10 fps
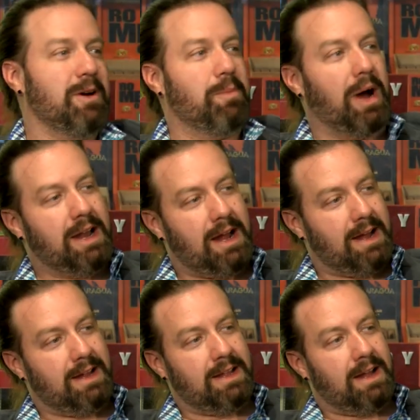But
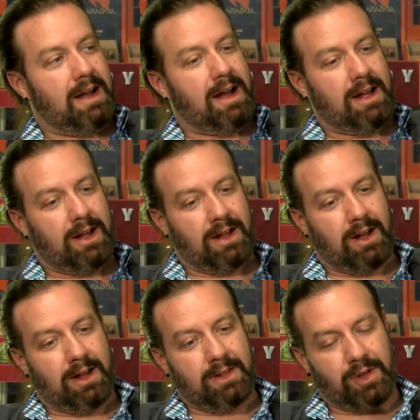
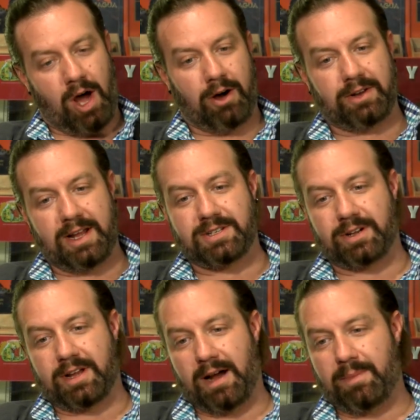the holidays are
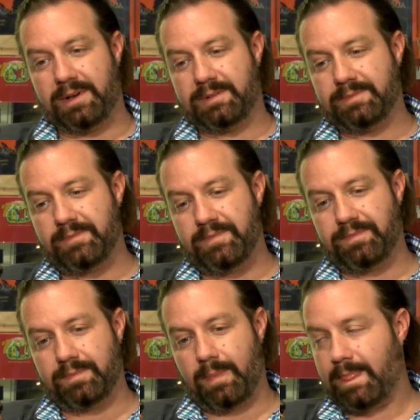coming. And
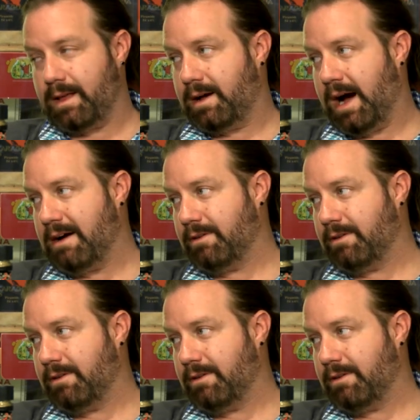we've been known to I